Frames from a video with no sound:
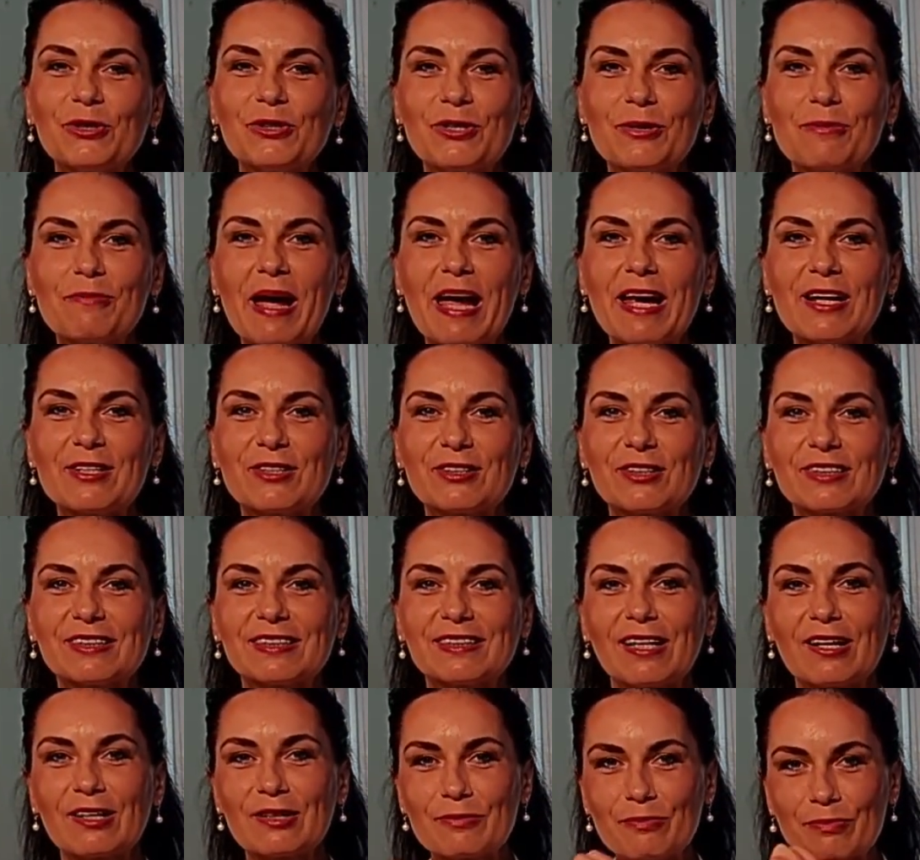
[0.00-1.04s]
your tomatoes
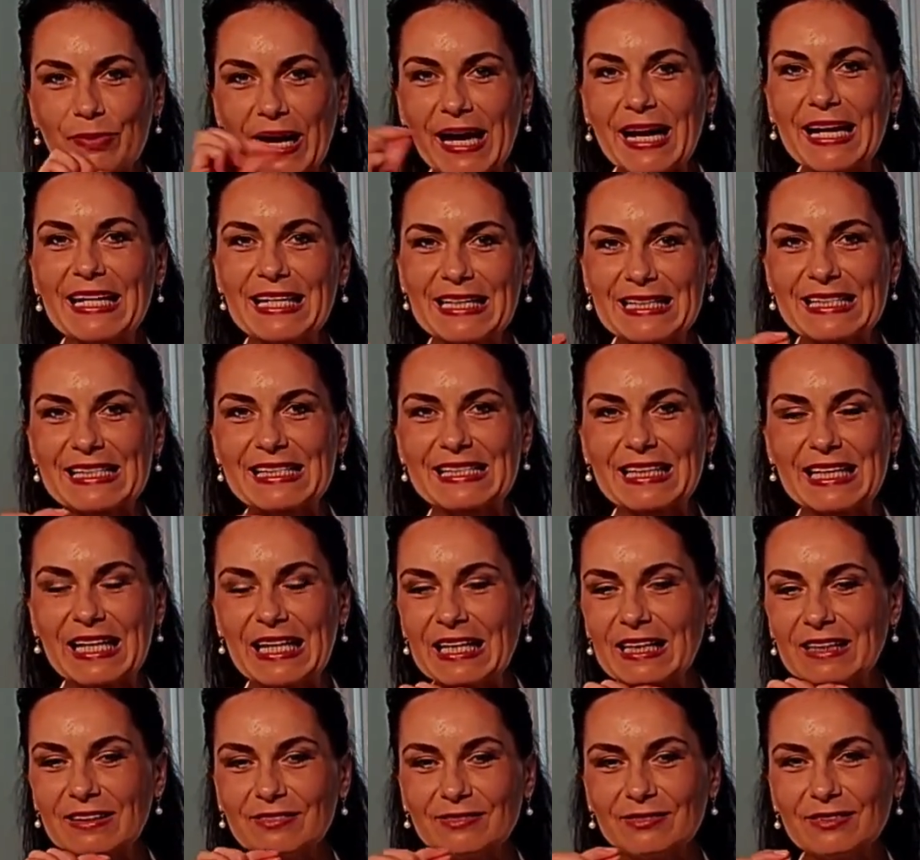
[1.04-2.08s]
start breaking
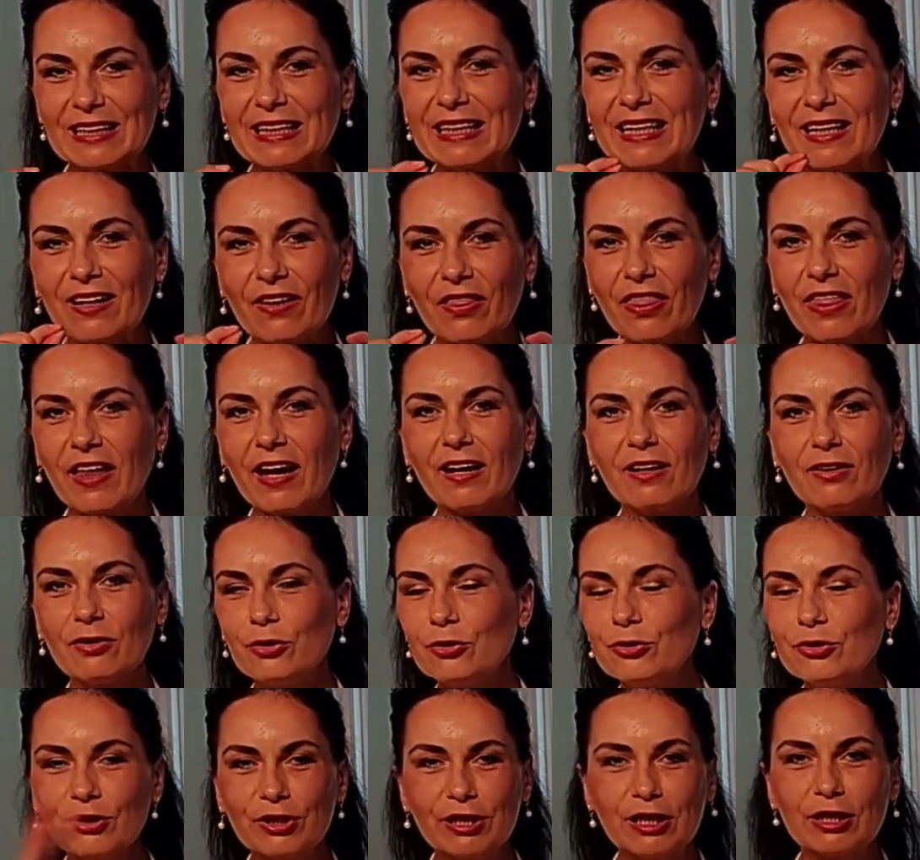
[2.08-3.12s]
skin here and there,
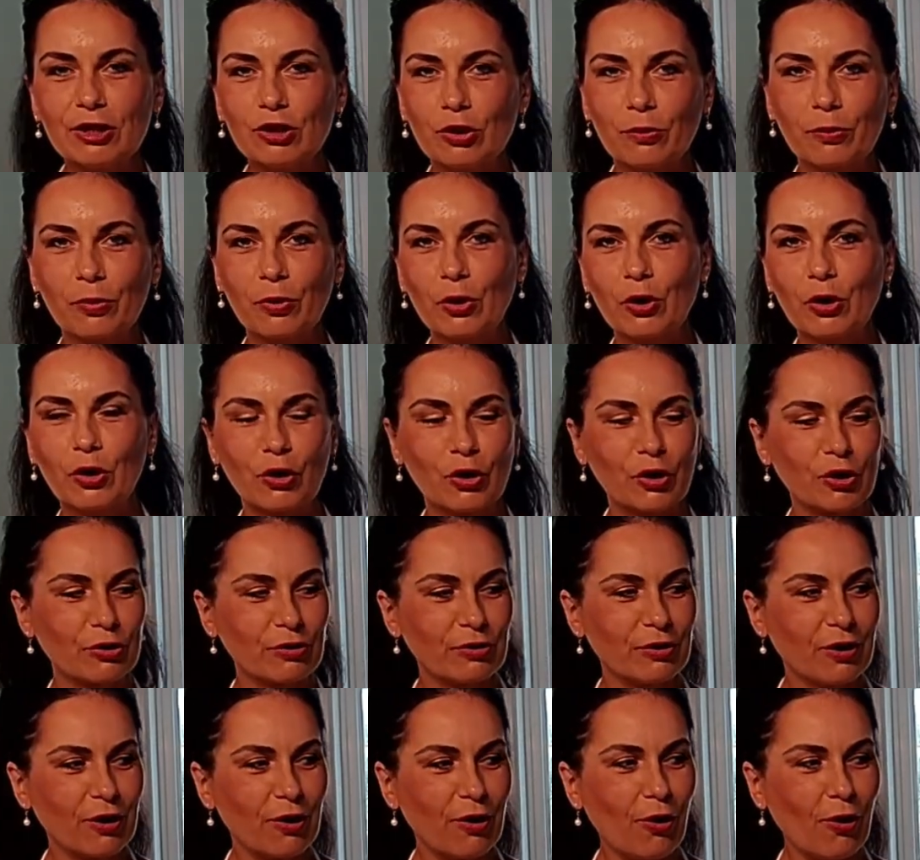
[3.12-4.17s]
you don't need to cook
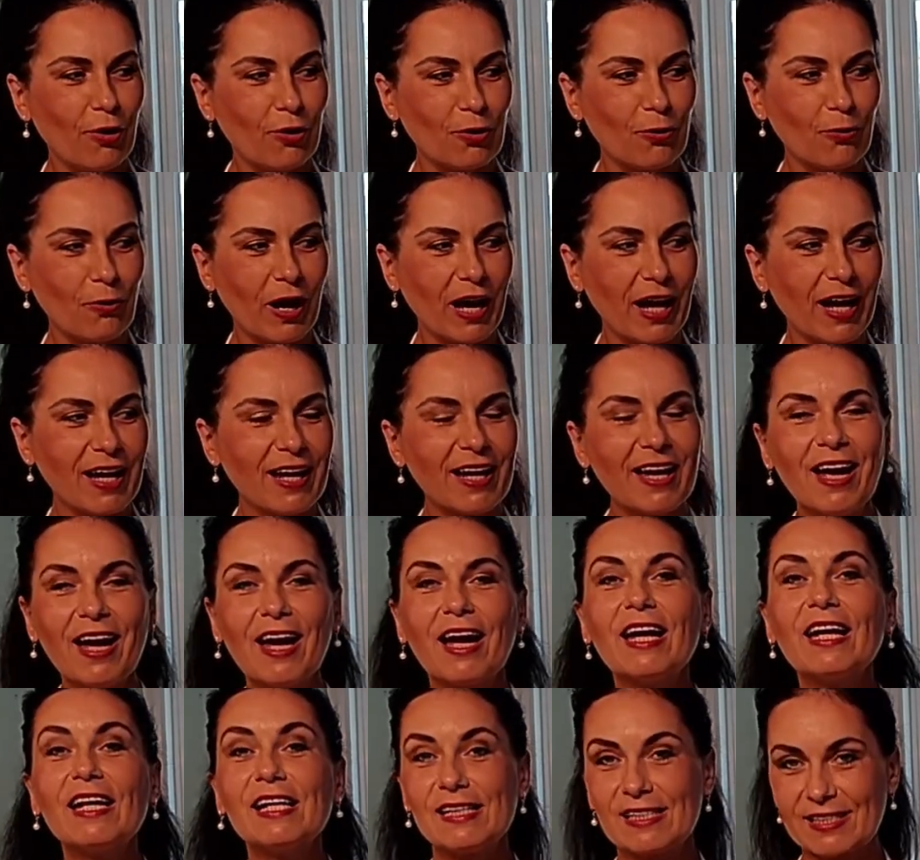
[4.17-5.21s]
all the way.
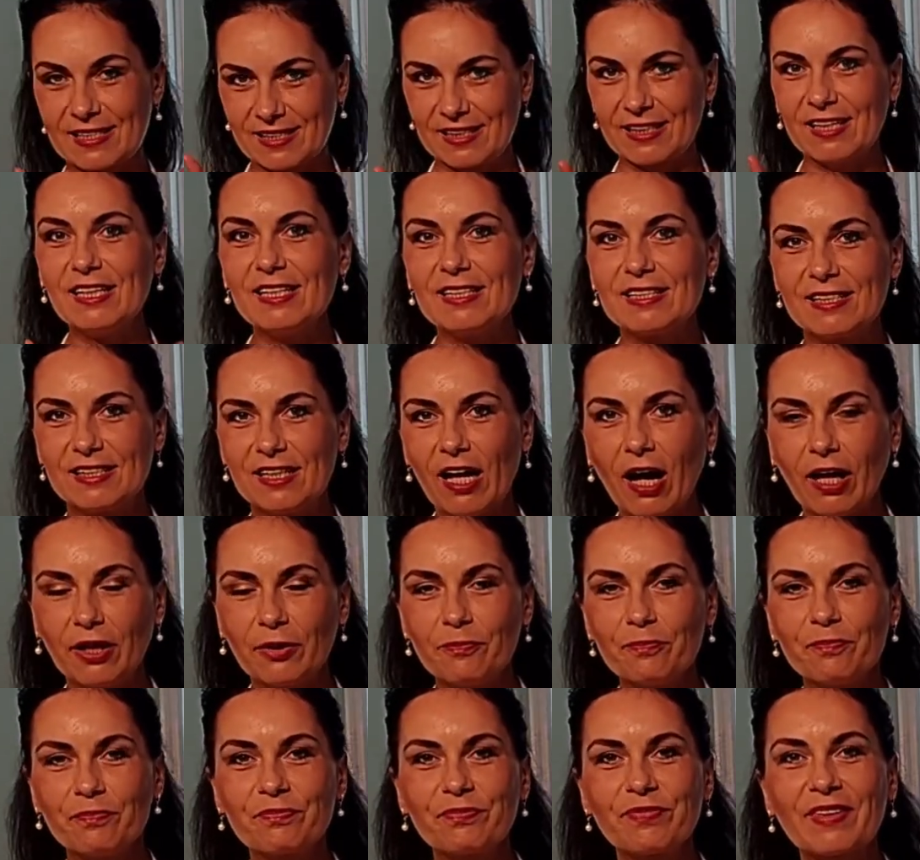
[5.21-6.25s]
It's done.